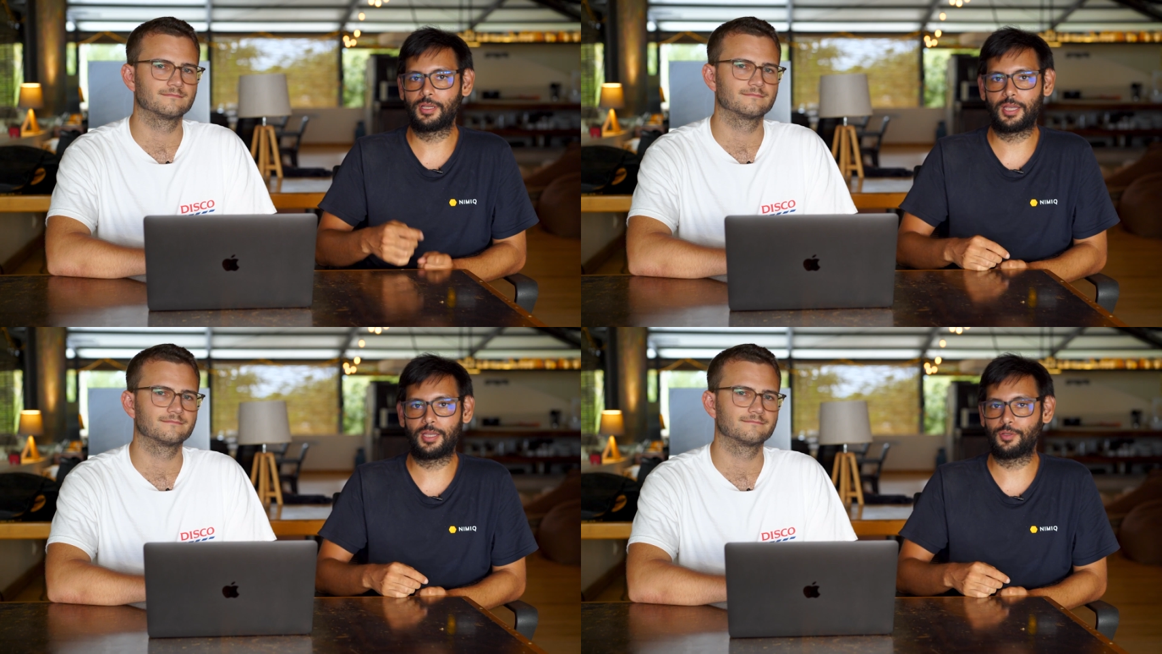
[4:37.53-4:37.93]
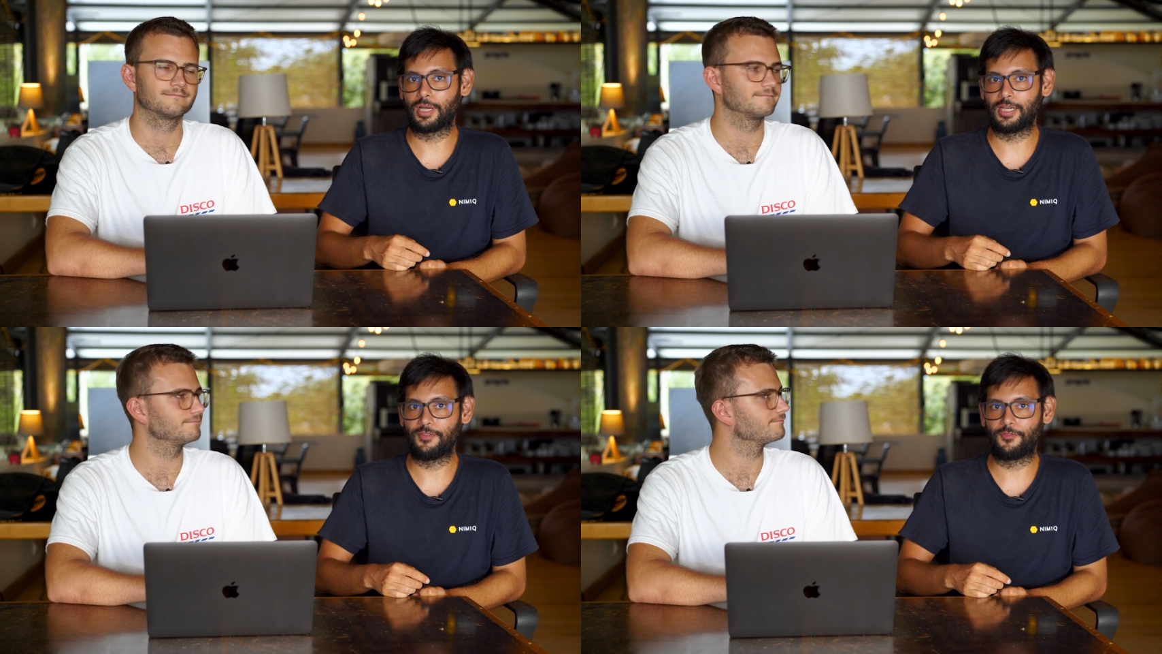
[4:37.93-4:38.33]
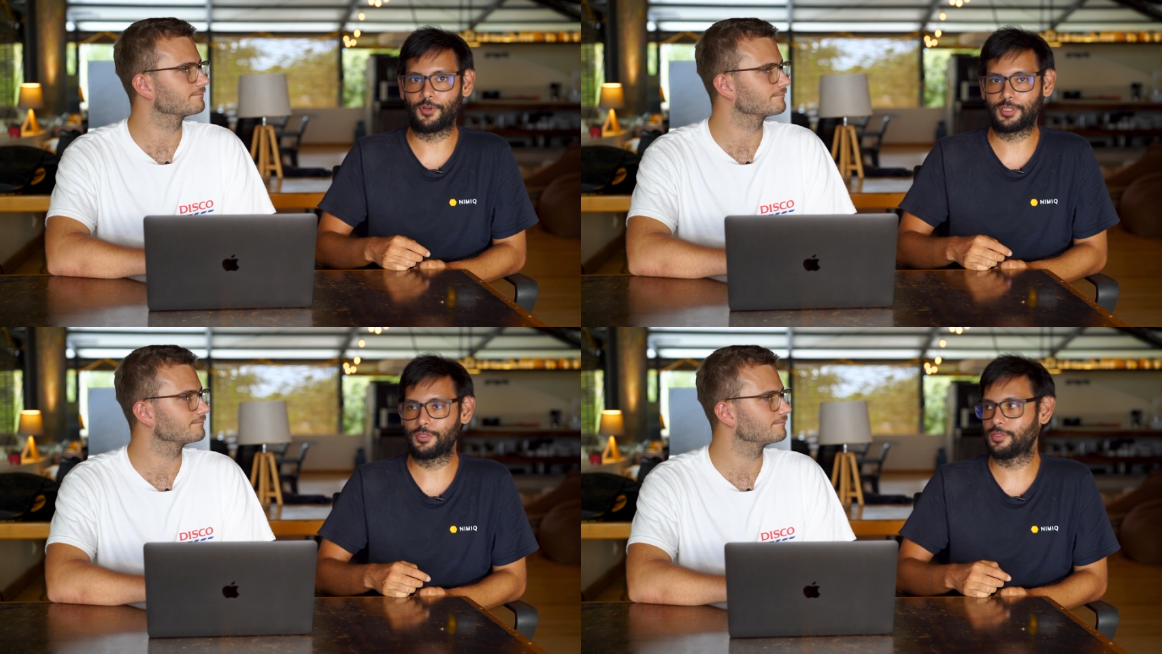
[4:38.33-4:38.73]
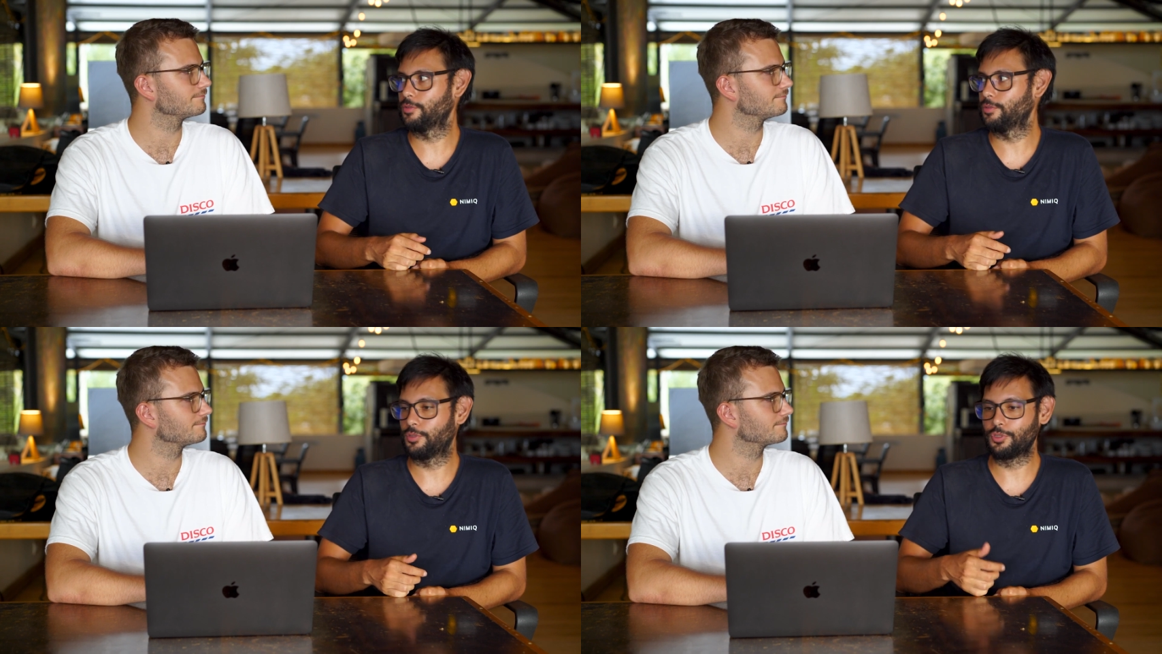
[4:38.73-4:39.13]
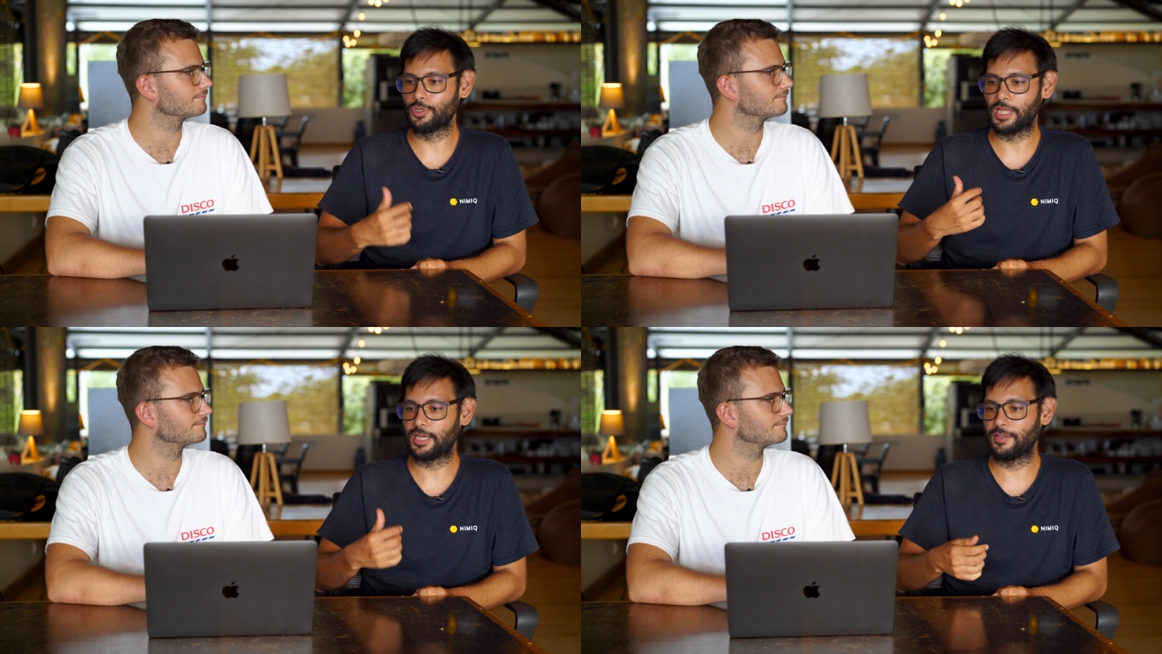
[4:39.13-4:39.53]
Speaker 1: Uh, you can leave questions to, to
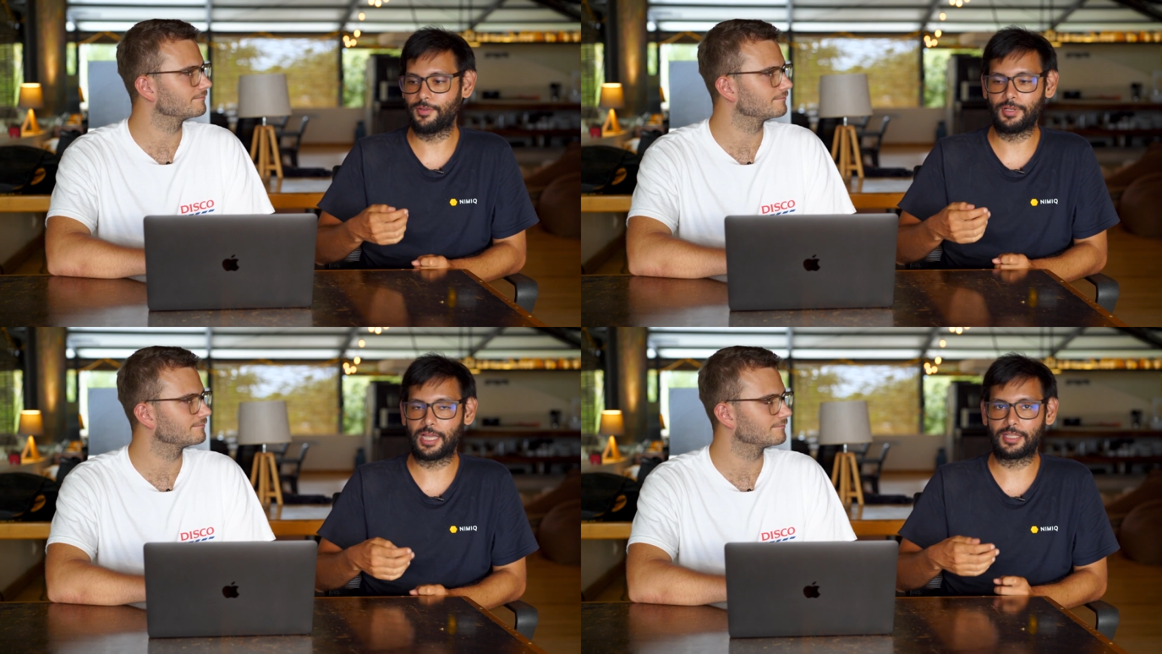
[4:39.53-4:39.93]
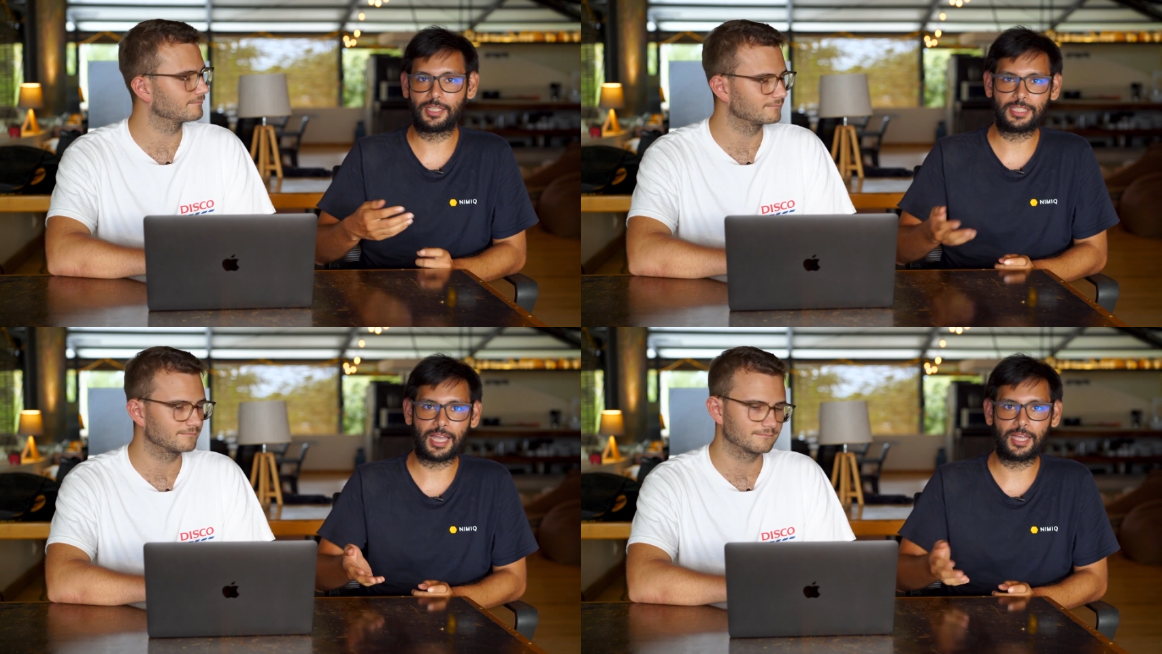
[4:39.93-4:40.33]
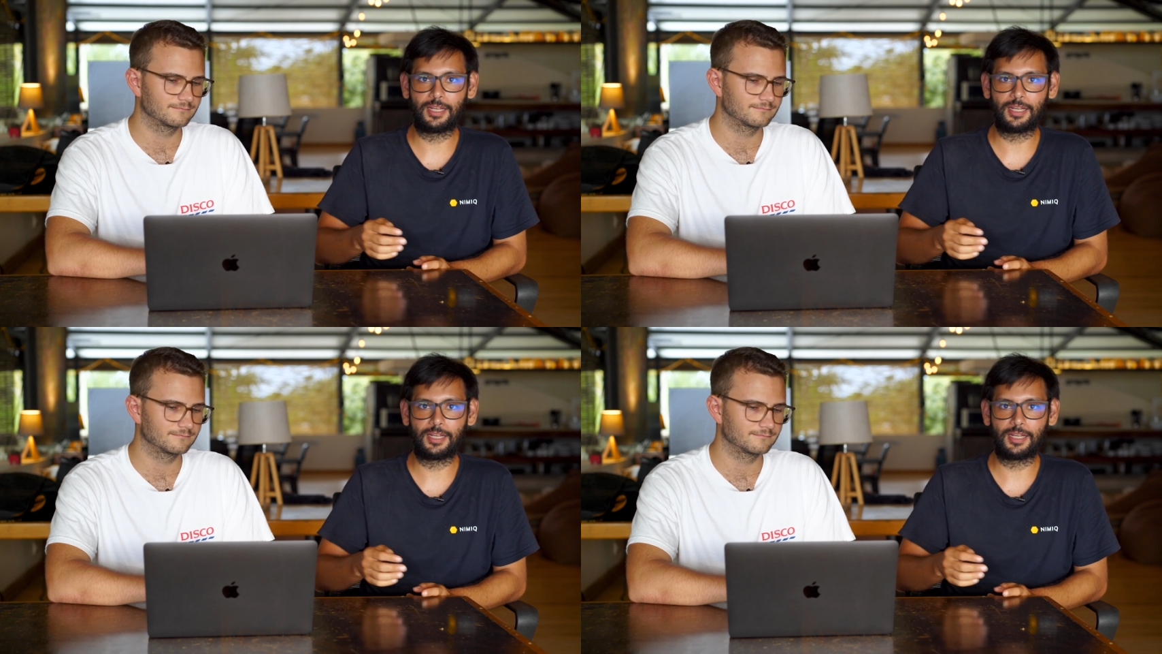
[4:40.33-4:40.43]
Julian if you like the design,